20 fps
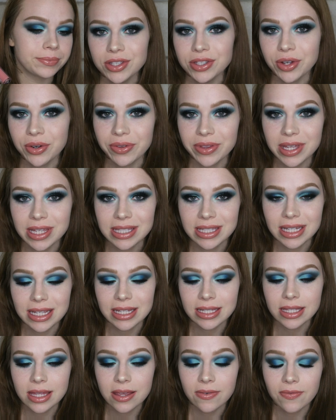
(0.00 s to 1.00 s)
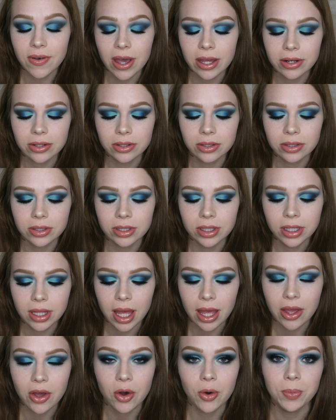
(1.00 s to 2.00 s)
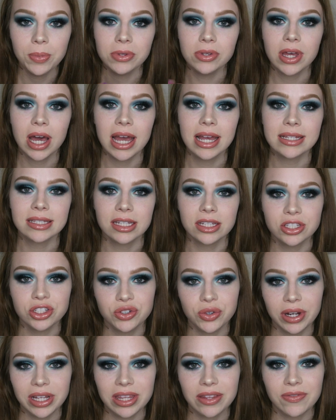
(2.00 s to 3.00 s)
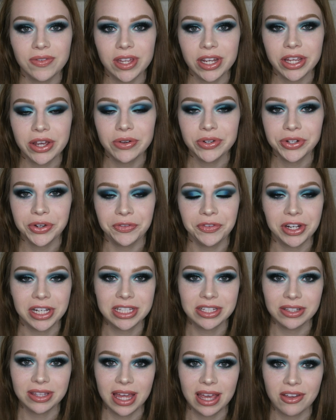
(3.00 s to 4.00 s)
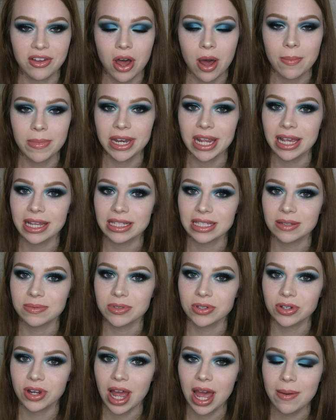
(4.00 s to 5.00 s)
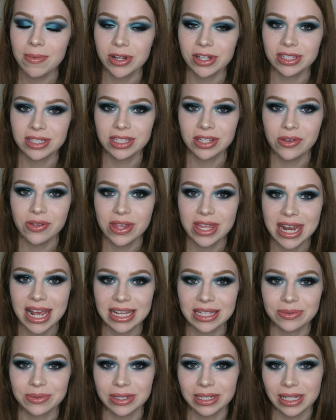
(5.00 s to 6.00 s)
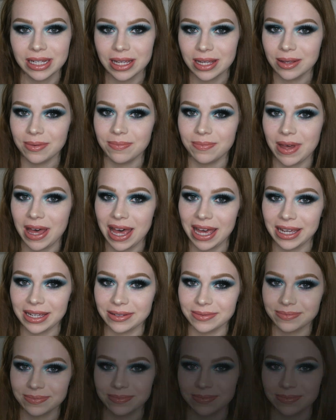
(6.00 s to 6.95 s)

So this is the final look. I hope you guys enjoyed the video. Don't forget to like, comment, and subscribe, and I'll see you in the next one. Bye.